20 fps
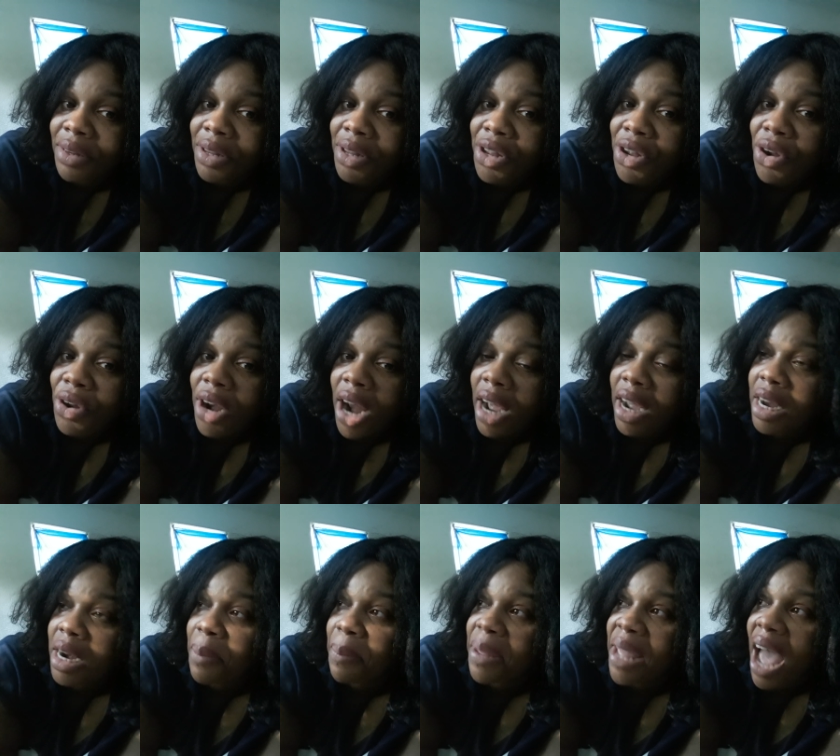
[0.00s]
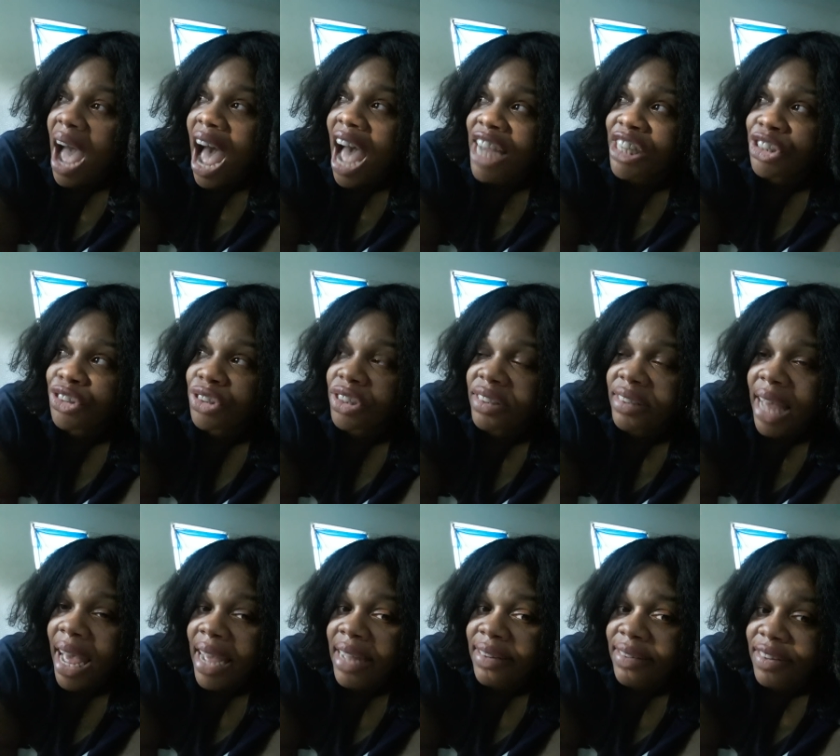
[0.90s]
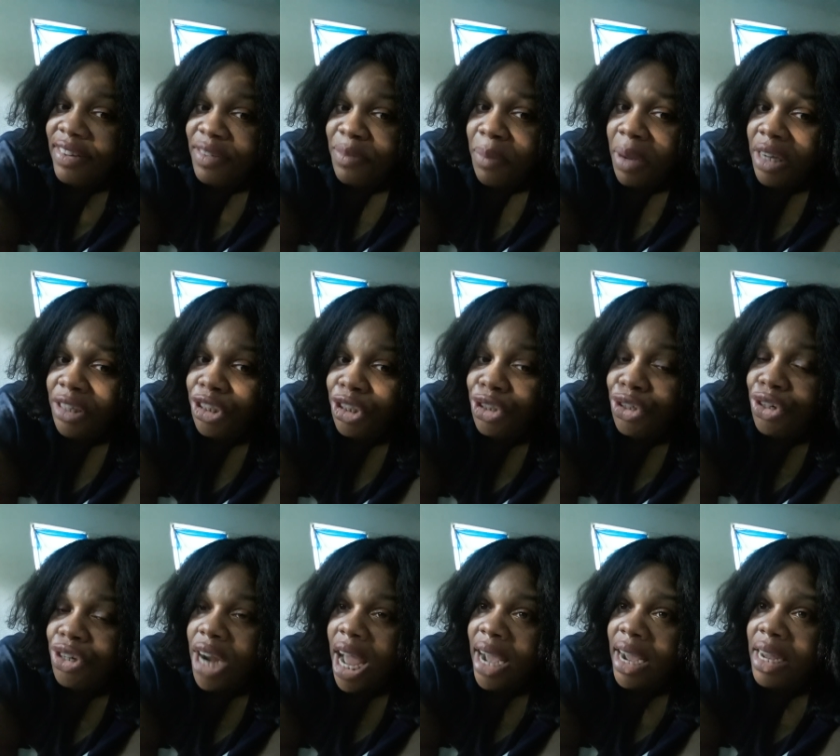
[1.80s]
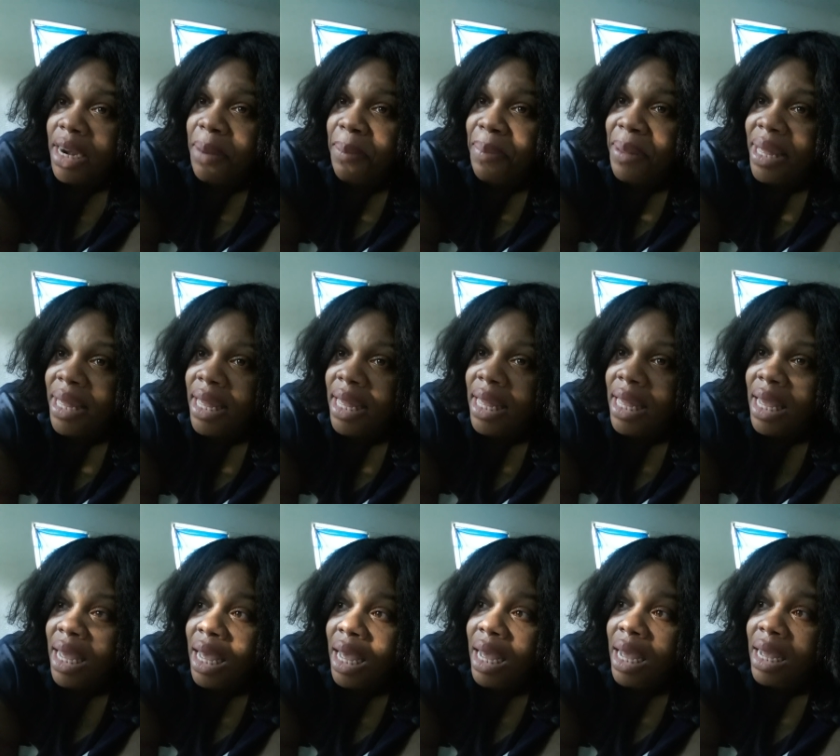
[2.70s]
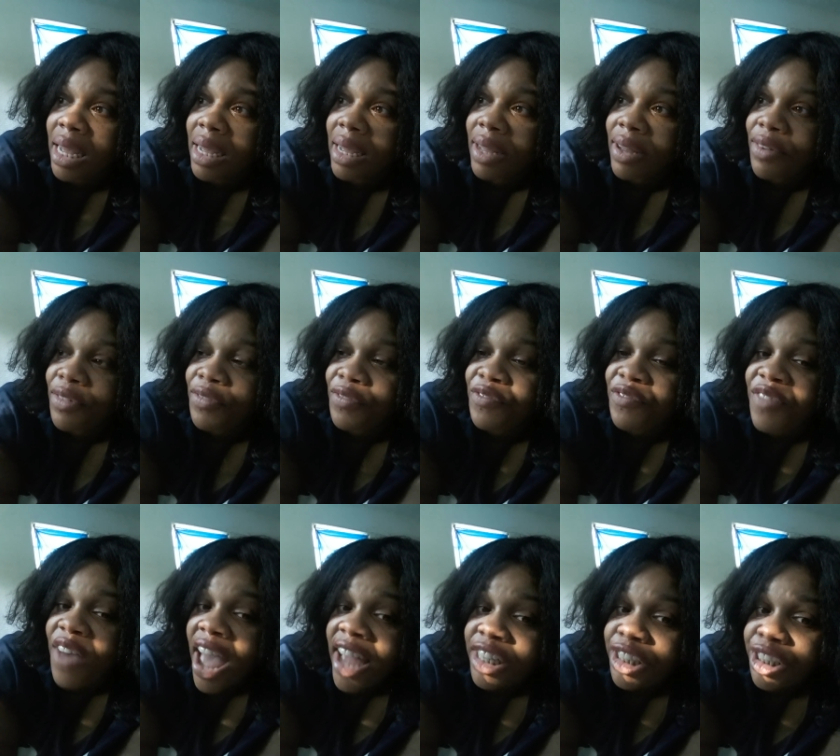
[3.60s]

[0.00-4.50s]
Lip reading: You're not going to be ostracized as much. You're not going to be fat